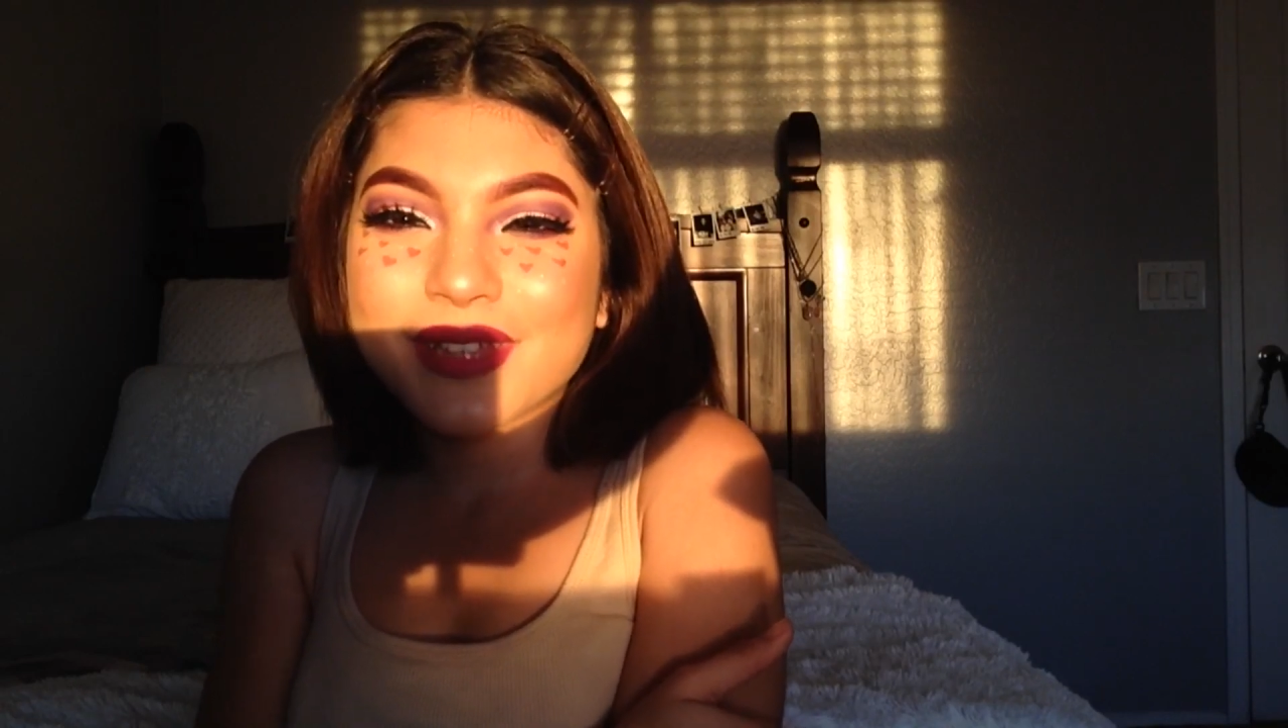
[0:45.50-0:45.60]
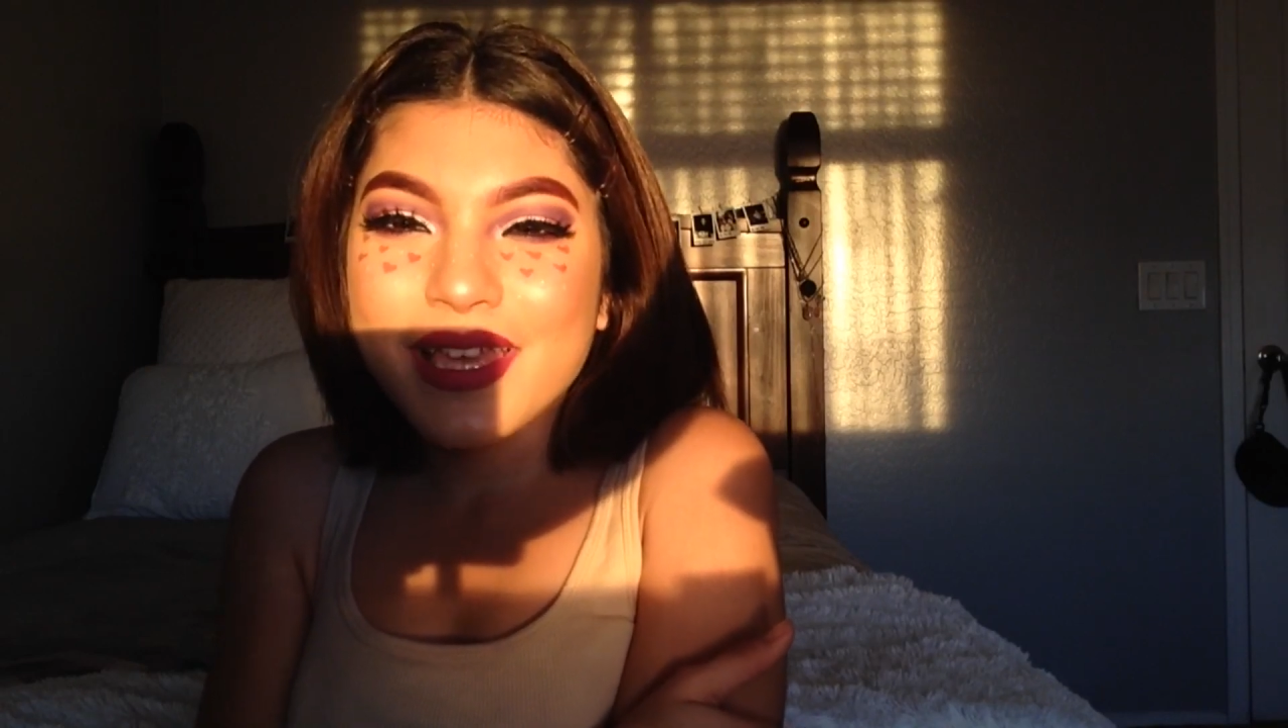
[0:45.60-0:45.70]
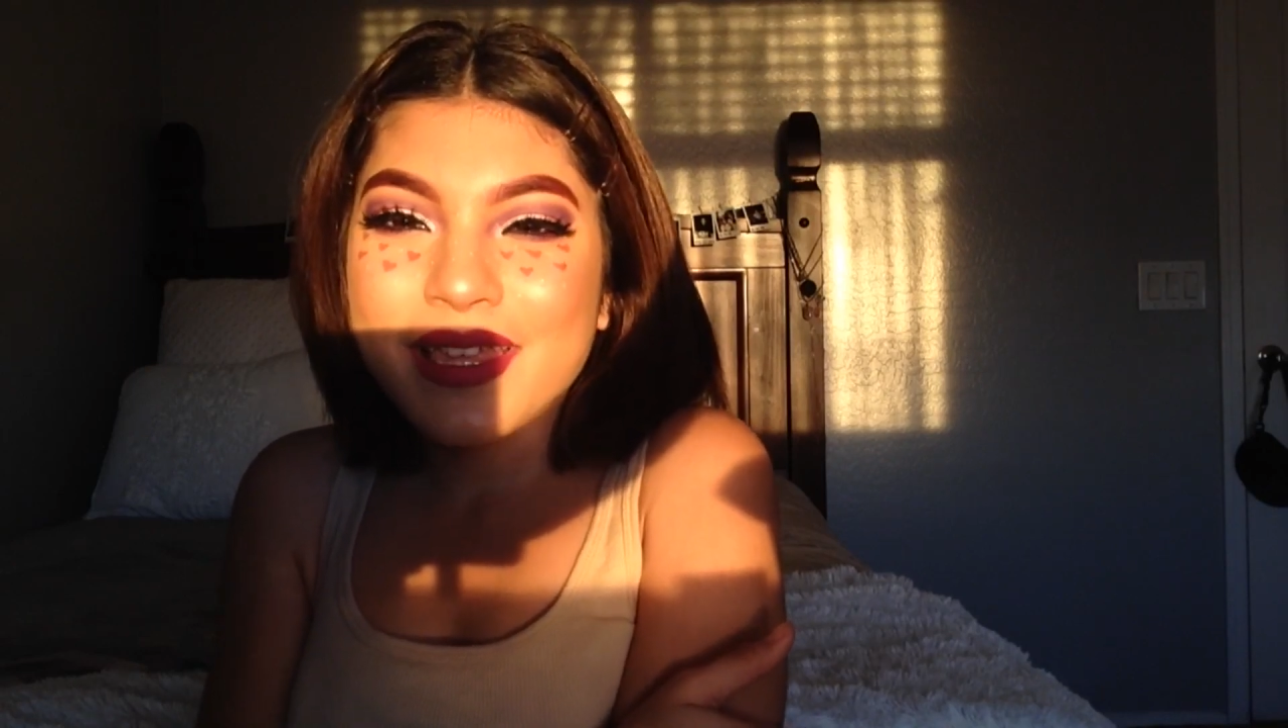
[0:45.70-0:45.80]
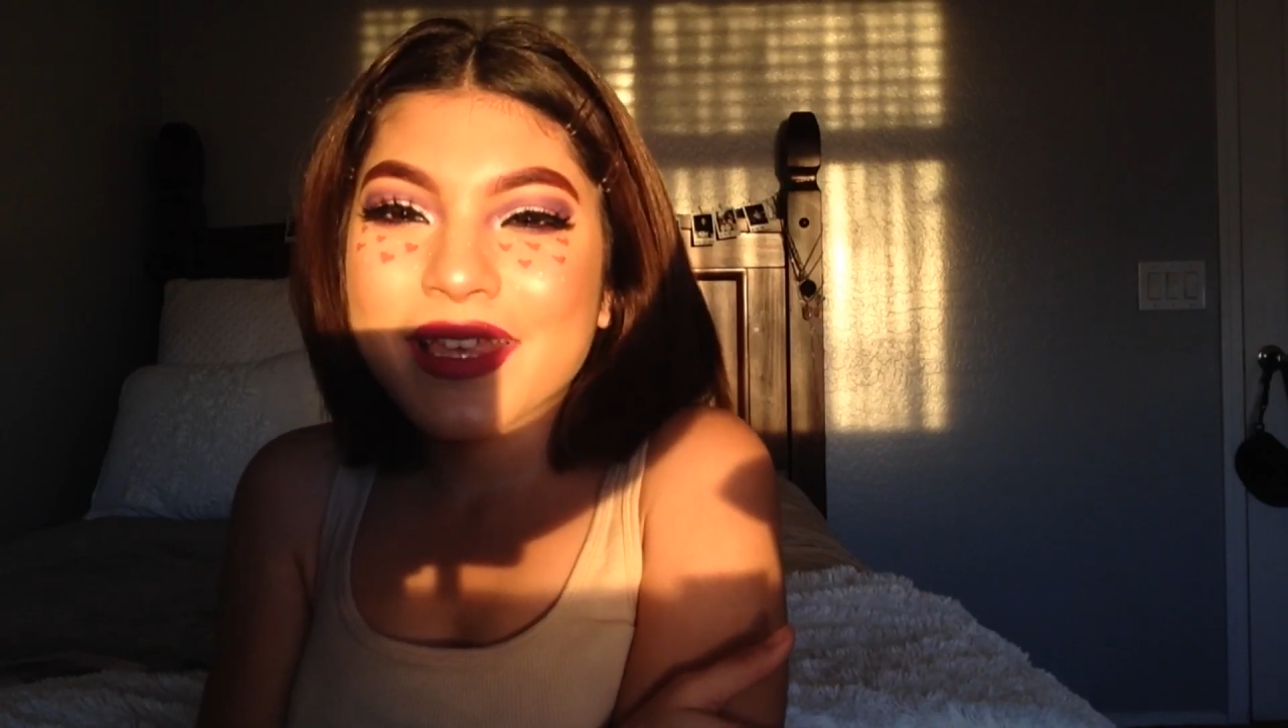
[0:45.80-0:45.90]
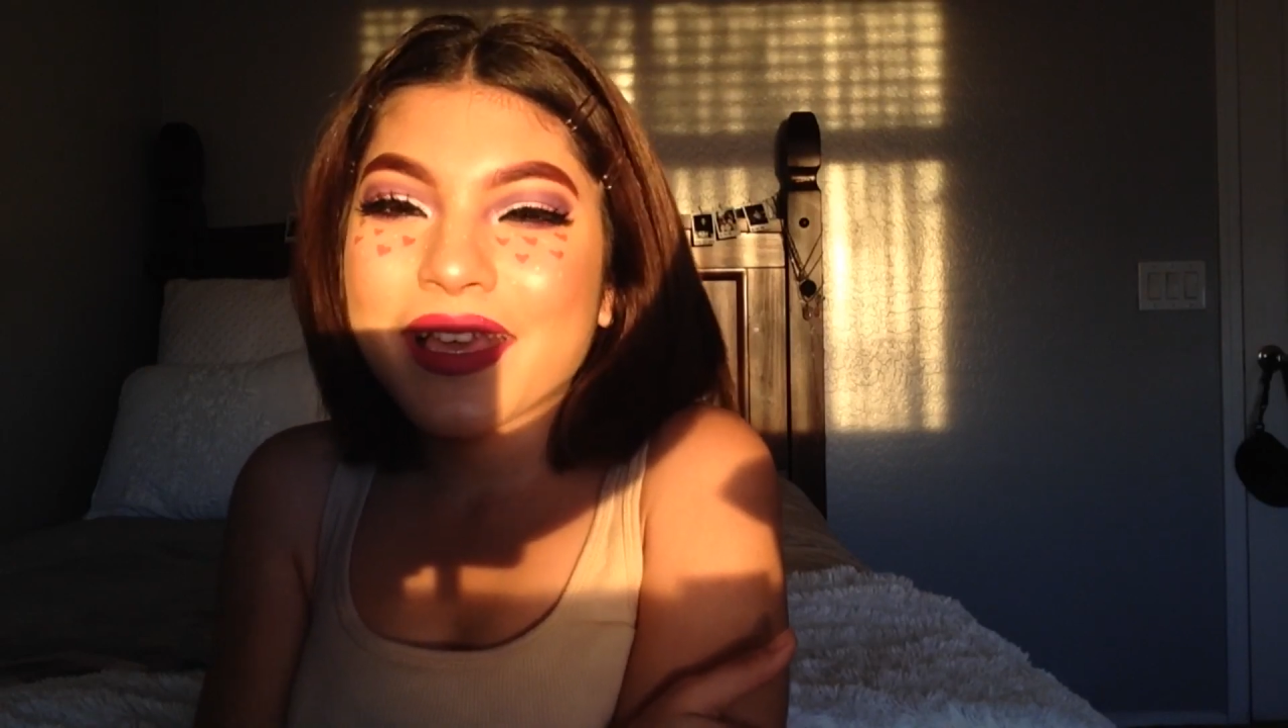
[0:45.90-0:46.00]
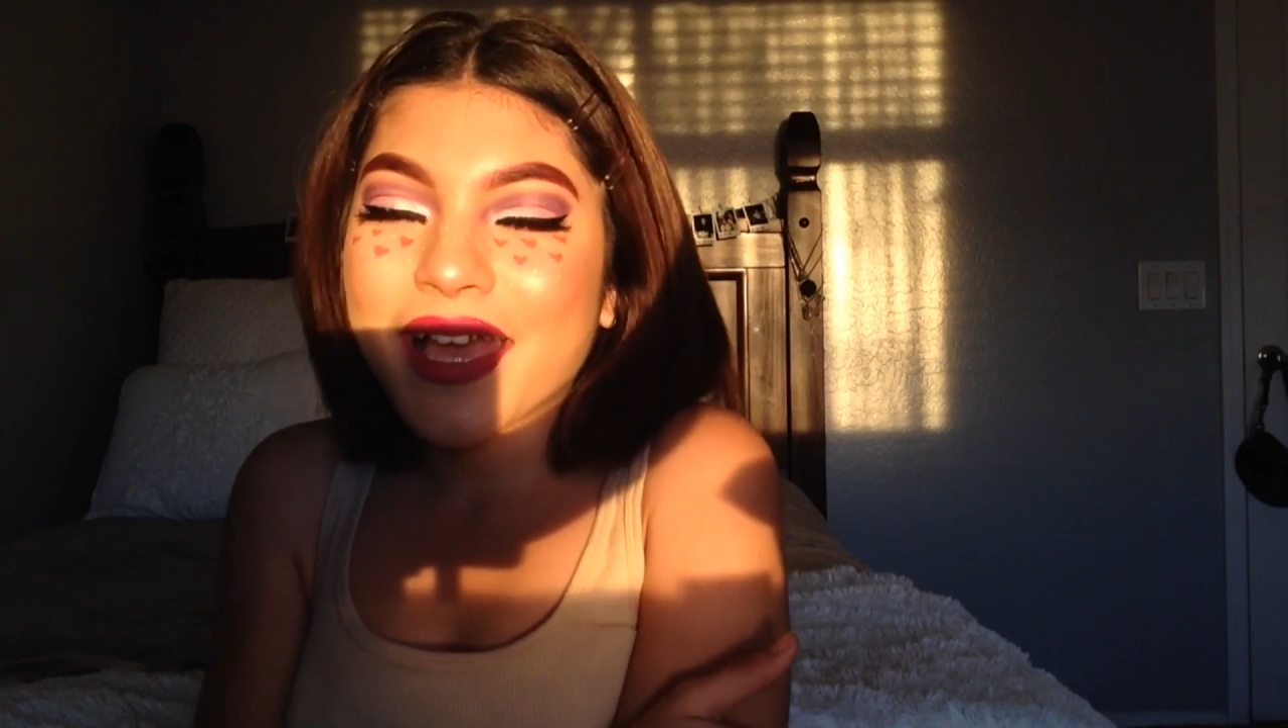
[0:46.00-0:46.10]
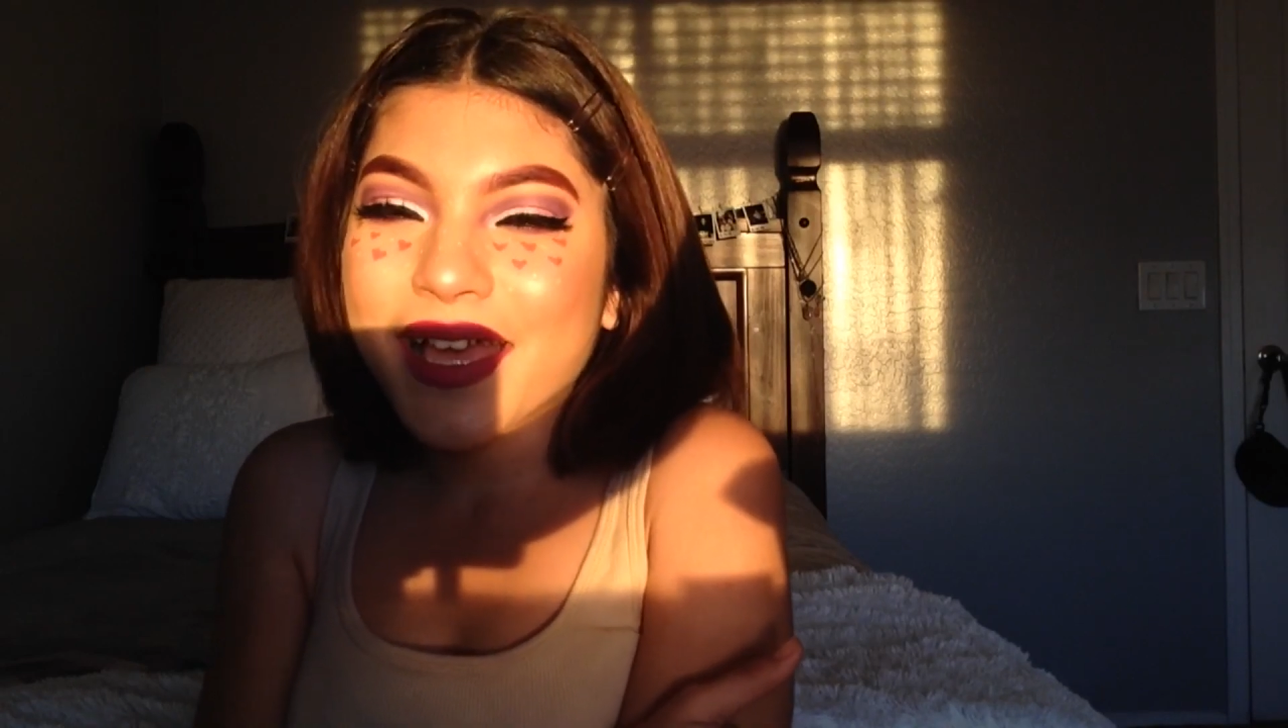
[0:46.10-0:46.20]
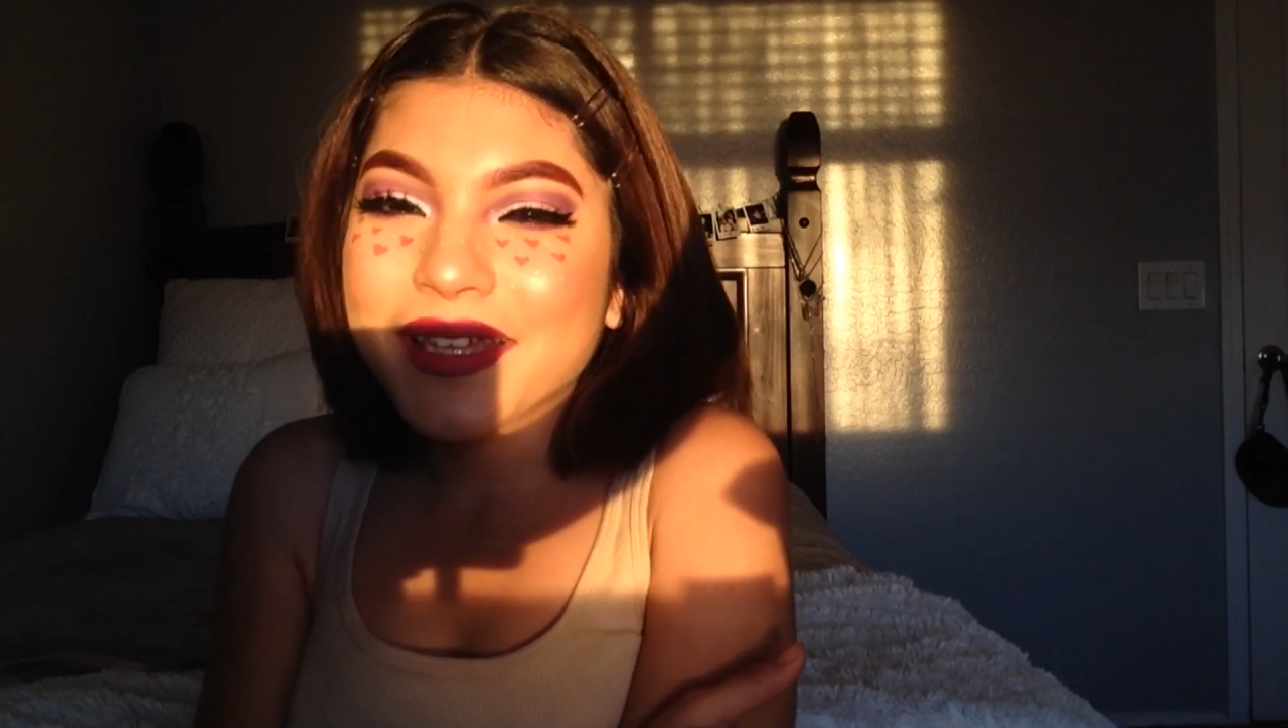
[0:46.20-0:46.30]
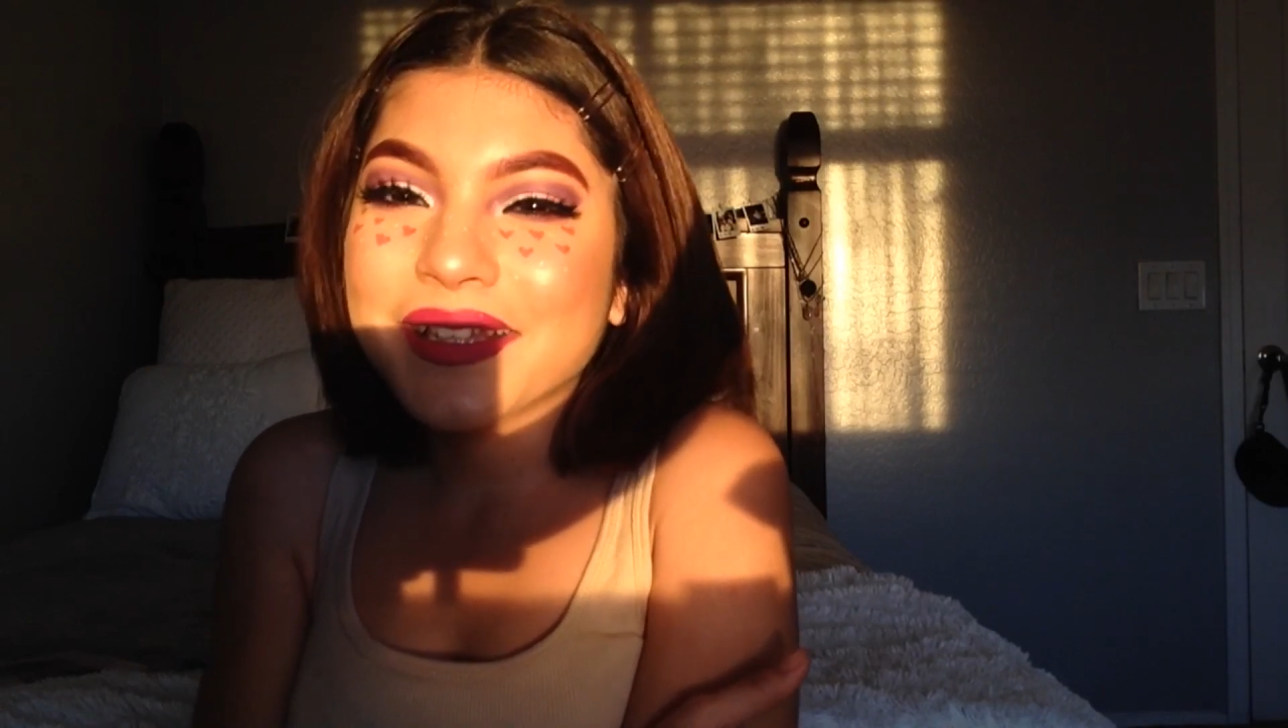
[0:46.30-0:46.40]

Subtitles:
I kind